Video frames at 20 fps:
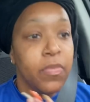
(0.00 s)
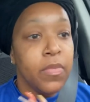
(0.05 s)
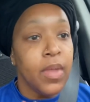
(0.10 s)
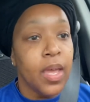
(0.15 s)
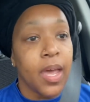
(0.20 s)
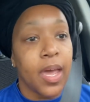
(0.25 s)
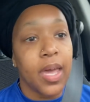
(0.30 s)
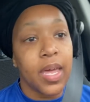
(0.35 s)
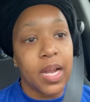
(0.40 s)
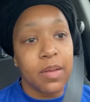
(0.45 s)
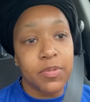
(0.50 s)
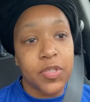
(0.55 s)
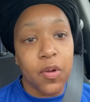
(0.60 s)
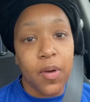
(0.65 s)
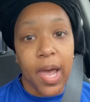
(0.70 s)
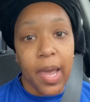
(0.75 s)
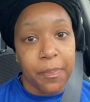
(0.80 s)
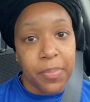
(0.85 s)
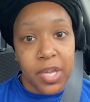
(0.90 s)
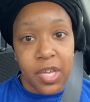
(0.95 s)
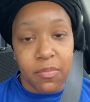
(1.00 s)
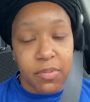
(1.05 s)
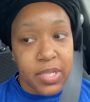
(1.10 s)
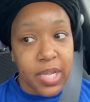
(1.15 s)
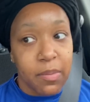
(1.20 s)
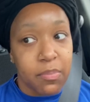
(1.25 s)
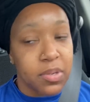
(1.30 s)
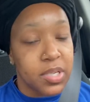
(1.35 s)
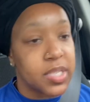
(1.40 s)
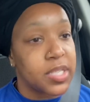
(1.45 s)
and I'm so happy he was
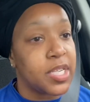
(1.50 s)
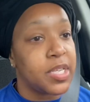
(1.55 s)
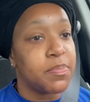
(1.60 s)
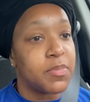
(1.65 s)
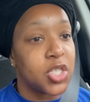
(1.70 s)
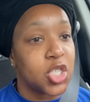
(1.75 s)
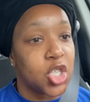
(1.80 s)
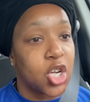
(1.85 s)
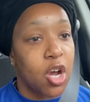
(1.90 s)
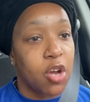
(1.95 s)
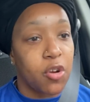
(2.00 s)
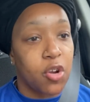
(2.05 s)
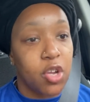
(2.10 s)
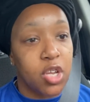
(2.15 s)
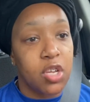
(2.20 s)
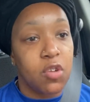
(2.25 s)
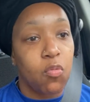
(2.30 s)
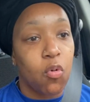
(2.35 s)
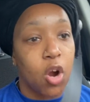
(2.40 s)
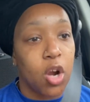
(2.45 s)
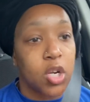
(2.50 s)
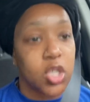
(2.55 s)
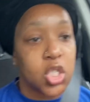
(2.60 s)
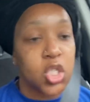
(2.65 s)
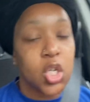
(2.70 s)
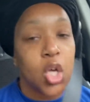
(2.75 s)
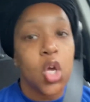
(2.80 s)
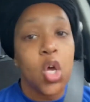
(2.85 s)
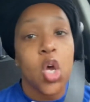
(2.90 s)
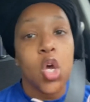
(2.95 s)
able to sleep because y'all know he works
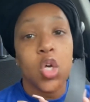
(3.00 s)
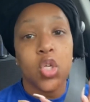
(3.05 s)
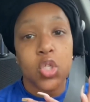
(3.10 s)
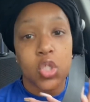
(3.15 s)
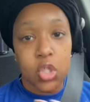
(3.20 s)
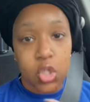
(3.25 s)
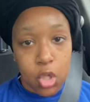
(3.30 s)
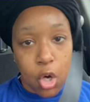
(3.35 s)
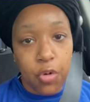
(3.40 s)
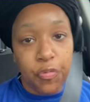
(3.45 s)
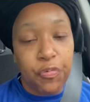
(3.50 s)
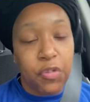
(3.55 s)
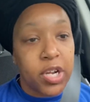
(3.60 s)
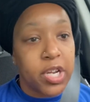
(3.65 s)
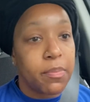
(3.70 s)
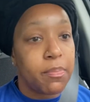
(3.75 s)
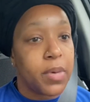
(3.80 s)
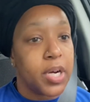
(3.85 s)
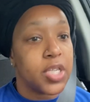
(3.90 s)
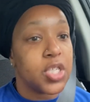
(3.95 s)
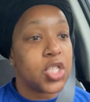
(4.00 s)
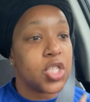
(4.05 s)
so freaking much.